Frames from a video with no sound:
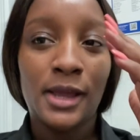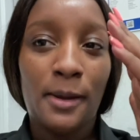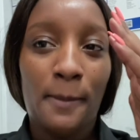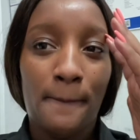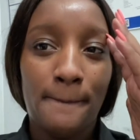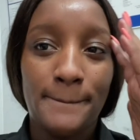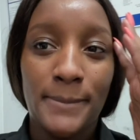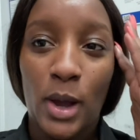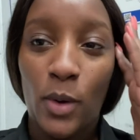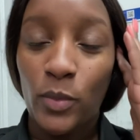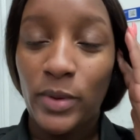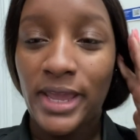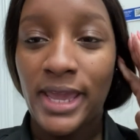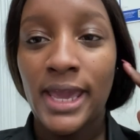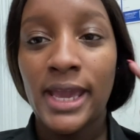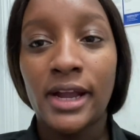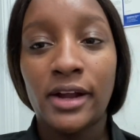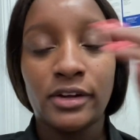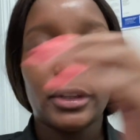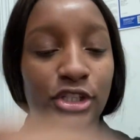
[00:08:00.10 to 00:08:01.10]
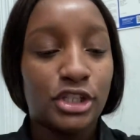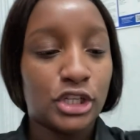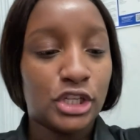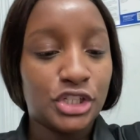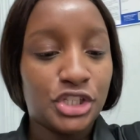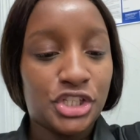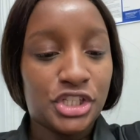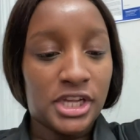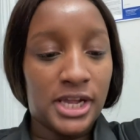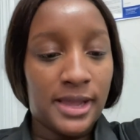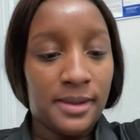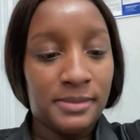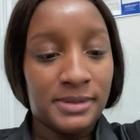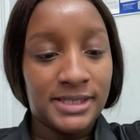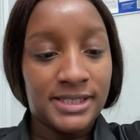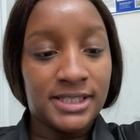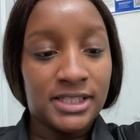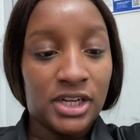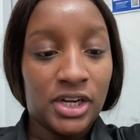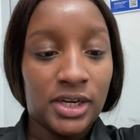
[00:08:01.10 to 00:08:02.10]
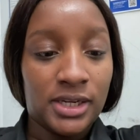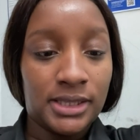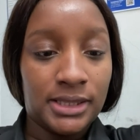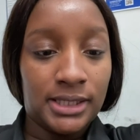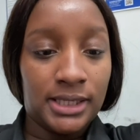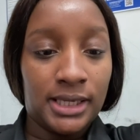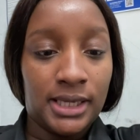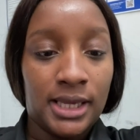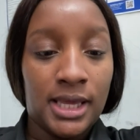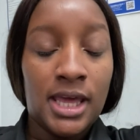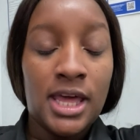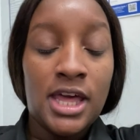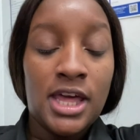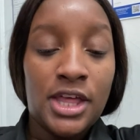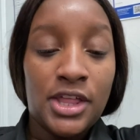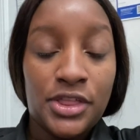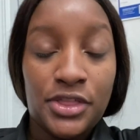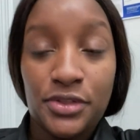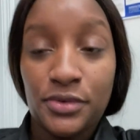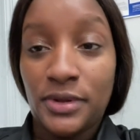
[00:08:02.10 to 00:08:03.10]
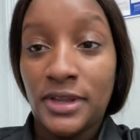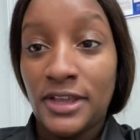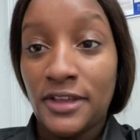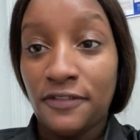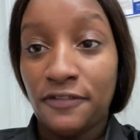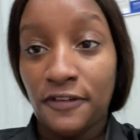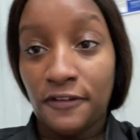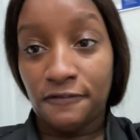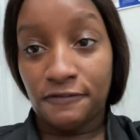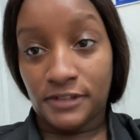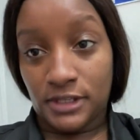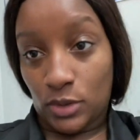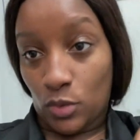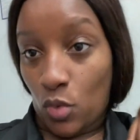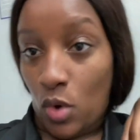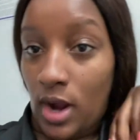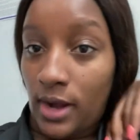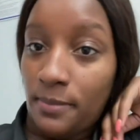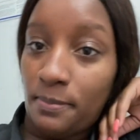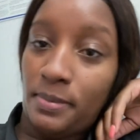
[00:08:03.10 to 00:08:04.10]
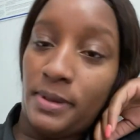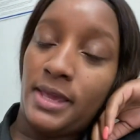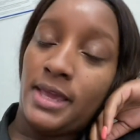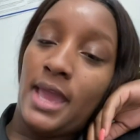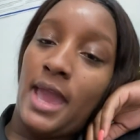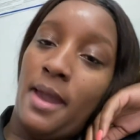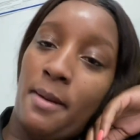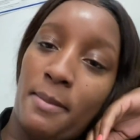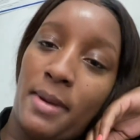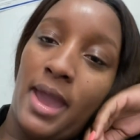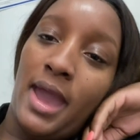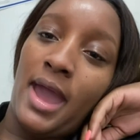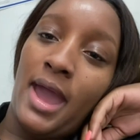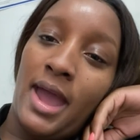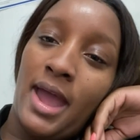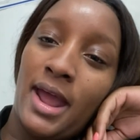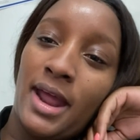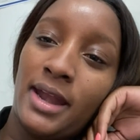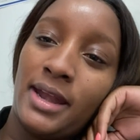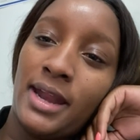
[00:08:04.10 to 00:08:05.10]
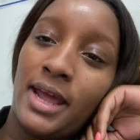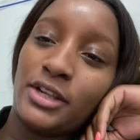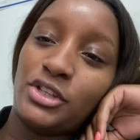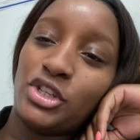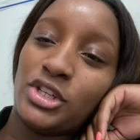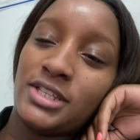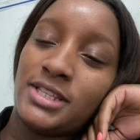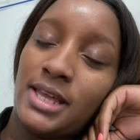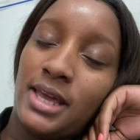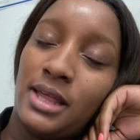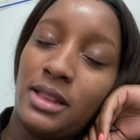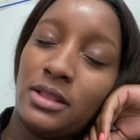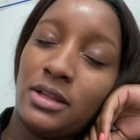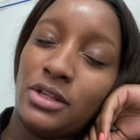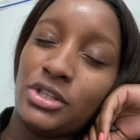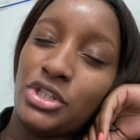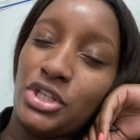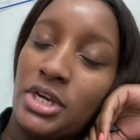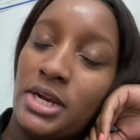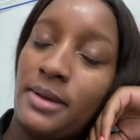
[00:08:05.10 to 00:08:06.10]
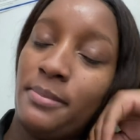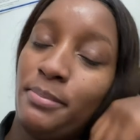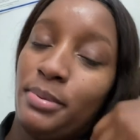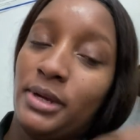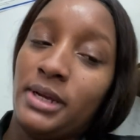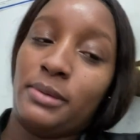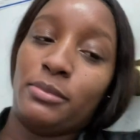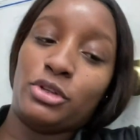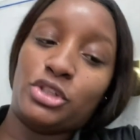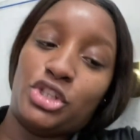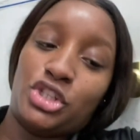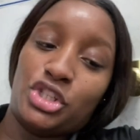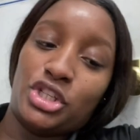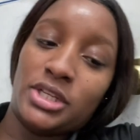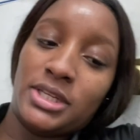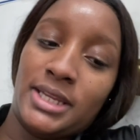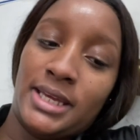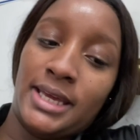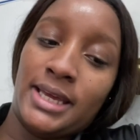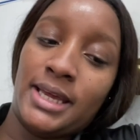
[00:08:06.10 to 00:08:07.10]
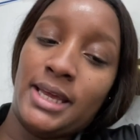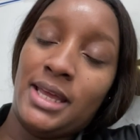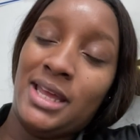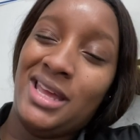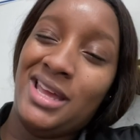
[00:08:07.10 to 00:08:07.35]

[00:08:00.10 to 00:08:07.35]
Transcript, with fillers: But we here, it's lunchtime. It's currently 3.51 p.m. and I just ate lunch and I'm pretty much chilling.